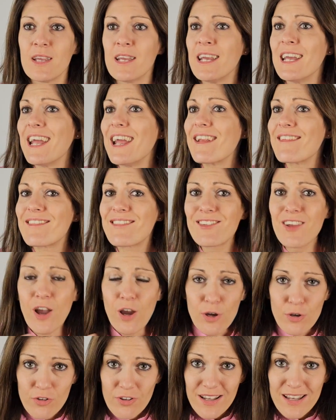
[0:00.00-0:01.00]
It's
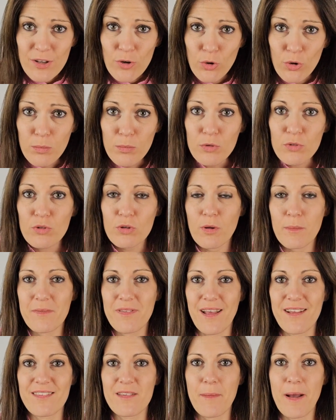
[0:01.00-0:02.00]
totally normal to
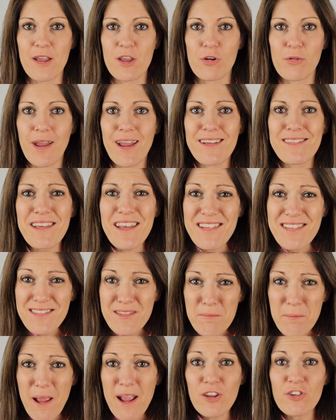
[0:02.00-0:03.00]
obsess about your ex,
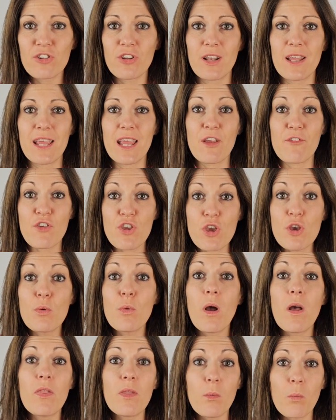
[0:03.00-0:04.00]
especially if you
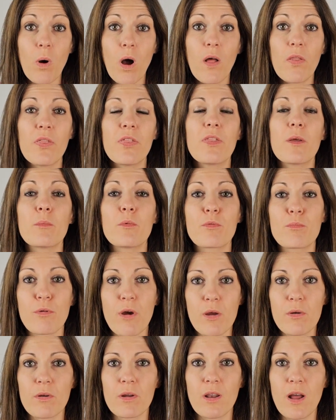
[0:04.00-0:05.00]
weren't the one that was
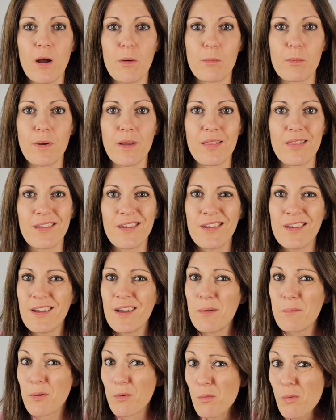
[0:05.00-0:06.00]
broken up with.
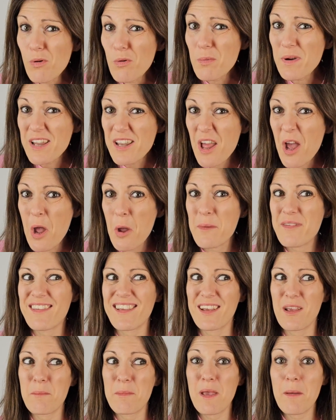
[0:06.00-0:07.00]
But what we know is
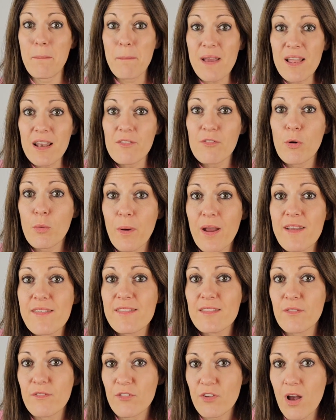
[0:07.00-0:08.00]
it can be a bit of a
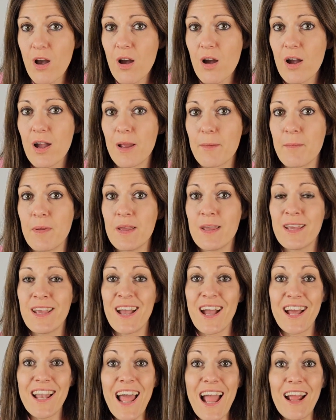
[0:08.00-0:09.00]
waste of time.
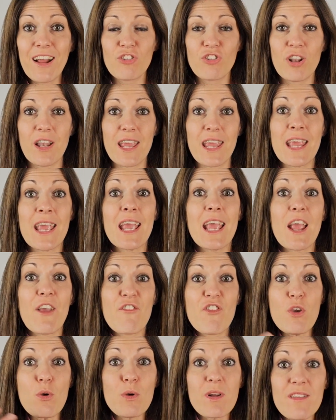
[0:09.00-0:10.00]
And actually,
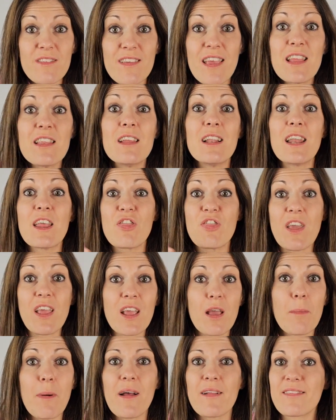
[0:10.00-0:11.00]
if you continually
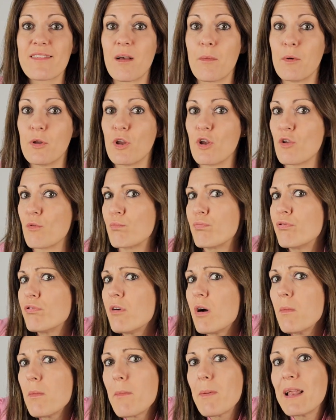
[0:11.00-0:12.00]
think about someone who's
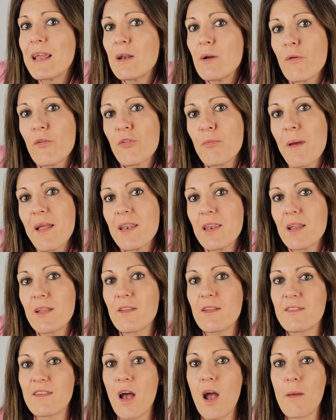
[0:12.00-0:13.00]
probably not spending
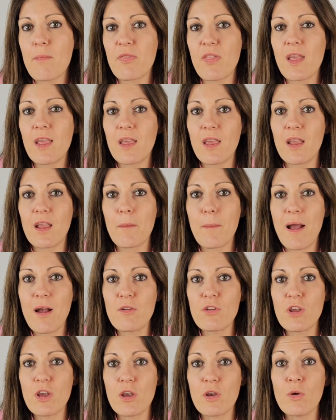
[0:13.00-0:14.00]
the time thinking
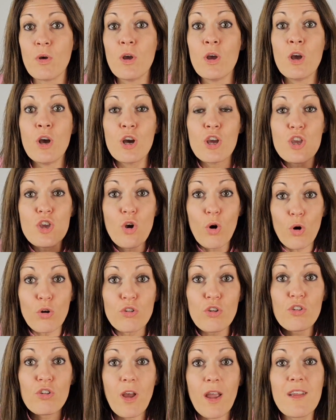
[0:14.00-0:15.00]
about you, you're
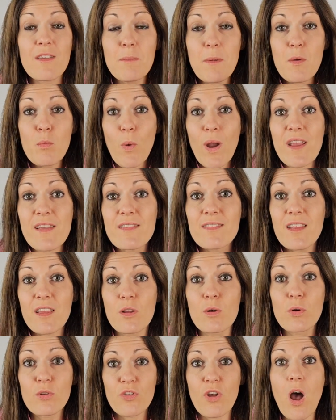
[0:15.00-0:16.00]
just going to be wasting
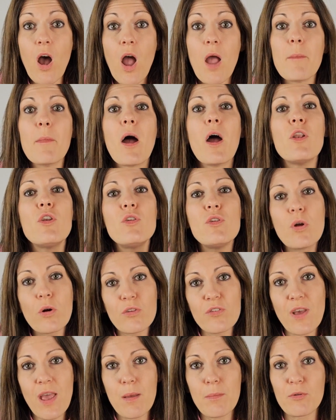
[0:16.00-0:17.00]
your time and
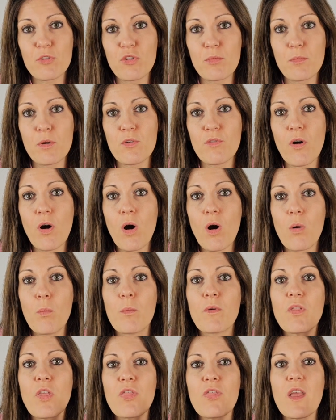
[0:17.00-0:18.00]
not able to move on
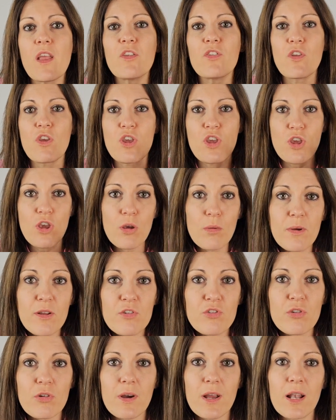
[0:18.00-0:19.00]
with the things that you
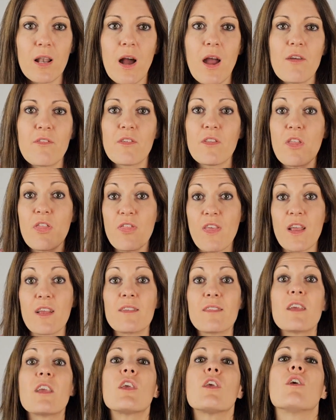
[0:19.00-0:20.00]
enjoy in life and the things
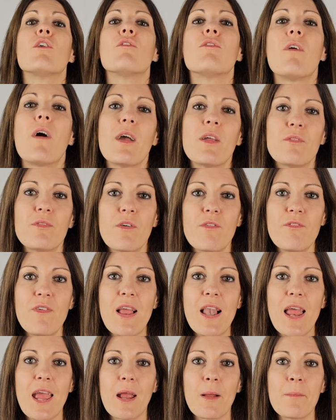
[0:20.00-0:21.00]
that you find
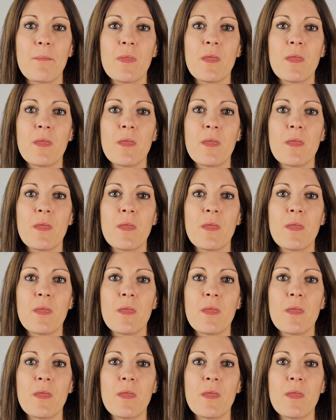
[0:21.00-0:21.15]
fulfilling.